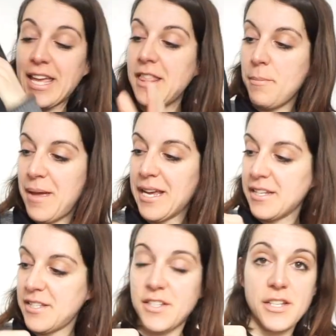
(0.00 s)
In the
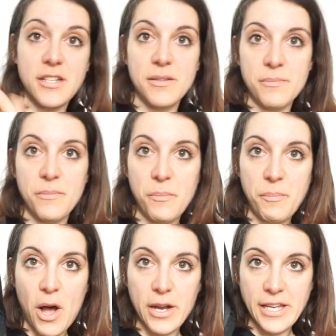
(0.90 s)
biggest
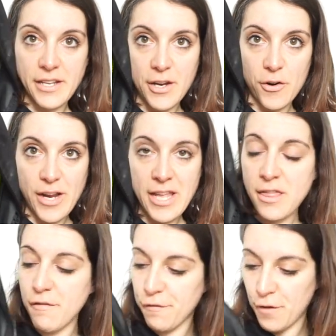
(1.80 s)
pocket here in
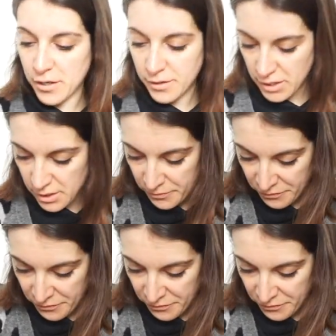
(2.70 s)
the front,